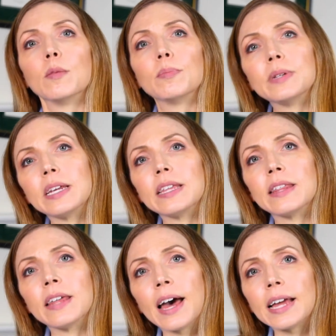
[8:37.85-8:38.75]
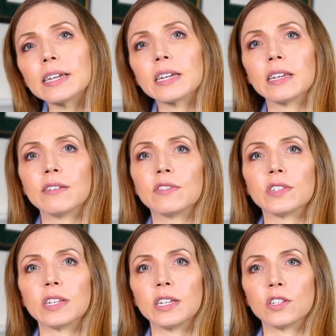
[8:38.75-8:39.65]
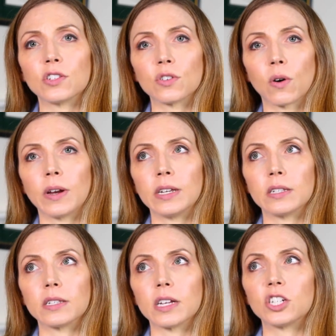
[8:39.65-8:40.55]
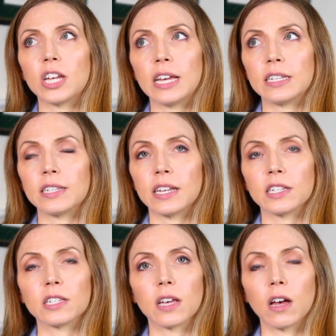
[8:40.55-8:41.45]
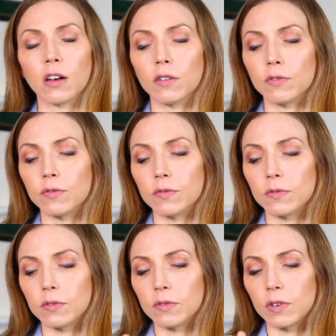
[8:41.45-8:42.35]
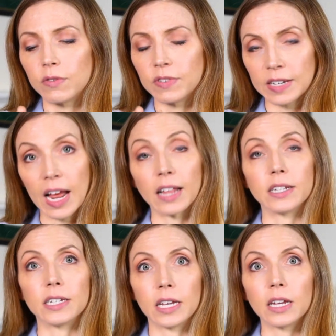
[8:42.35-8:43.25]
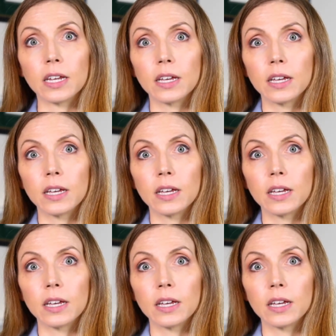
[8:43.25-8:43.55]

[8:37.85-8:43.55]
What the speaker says: But that gives his stories such a sense of finality.